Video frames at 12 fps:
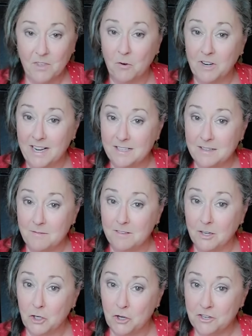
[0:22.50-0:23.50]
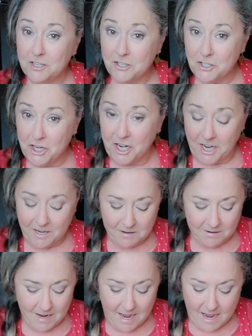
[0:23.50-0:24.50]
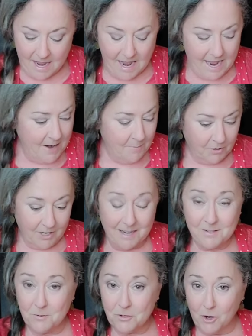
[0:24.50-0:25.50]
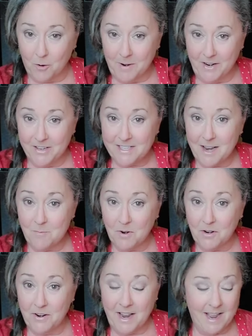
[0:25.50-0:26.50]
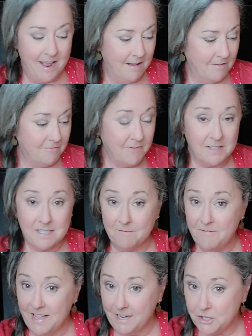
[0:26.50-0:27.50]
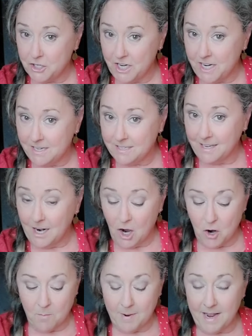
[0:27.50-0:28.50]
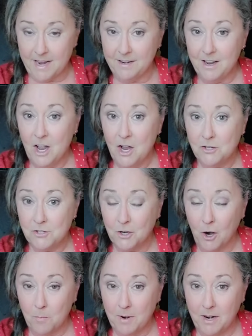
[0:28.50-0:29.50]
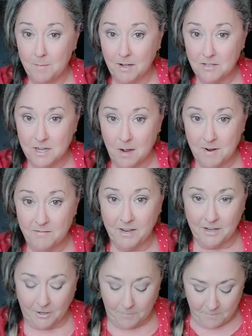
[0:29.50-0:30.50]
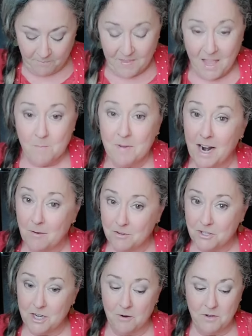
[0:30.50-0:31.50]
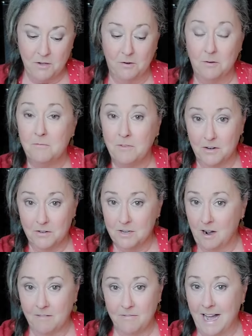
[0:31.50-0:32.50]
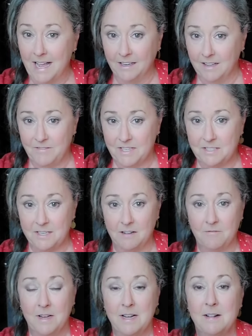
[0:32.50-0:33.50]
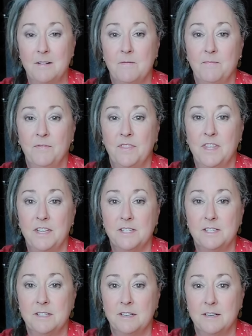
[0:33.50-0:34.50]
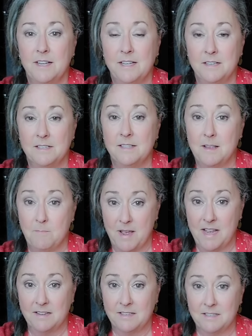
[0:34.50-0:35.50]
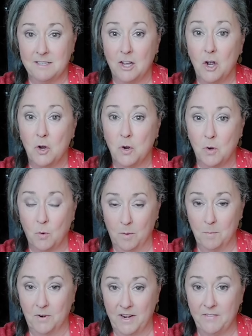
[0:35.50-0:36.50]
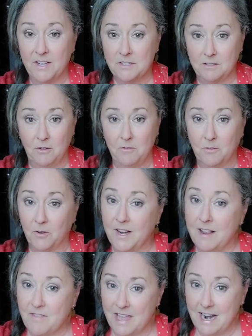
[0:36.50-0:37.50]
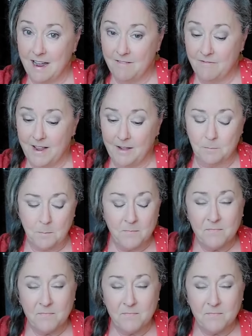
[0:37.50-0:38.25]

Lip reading: We're gonna have some cooked chicken. And we're gonna have some strawberries. And we're gonna have some feta cheese and a homemade strawberry balsamic vinegar. But I'm gonna show you, first off, I love this stuff. This is the best cornbread that's gluten-free that I have found.